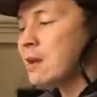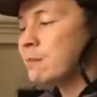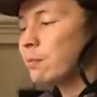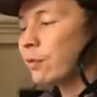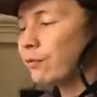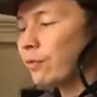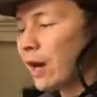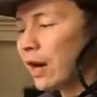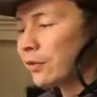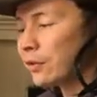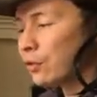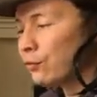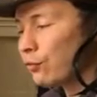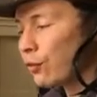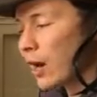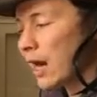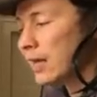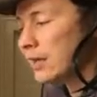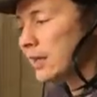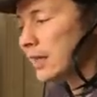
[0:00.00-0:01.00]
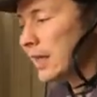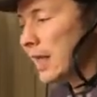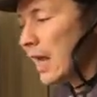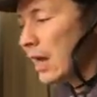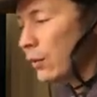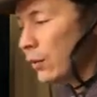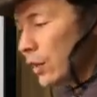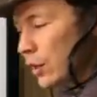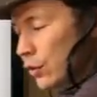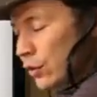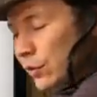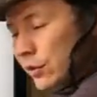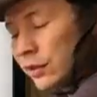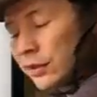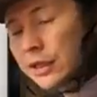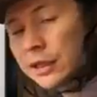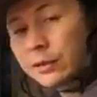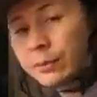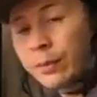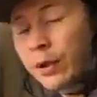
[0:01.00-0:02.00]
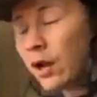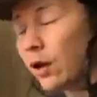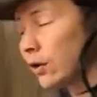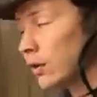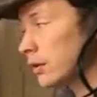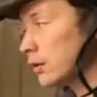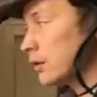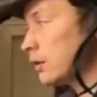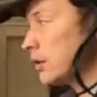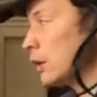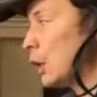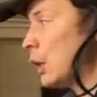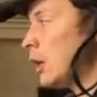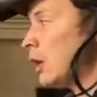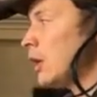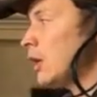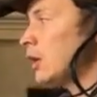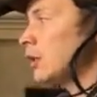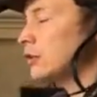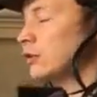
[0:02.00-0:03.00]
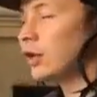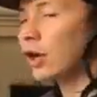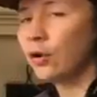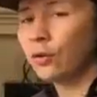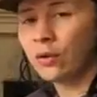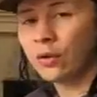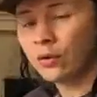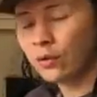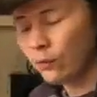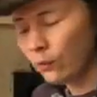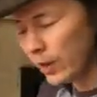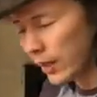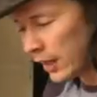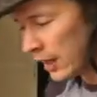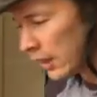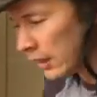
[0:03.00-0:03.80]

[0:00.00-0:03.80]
but rather than writing out, you're using these blocks. So we're going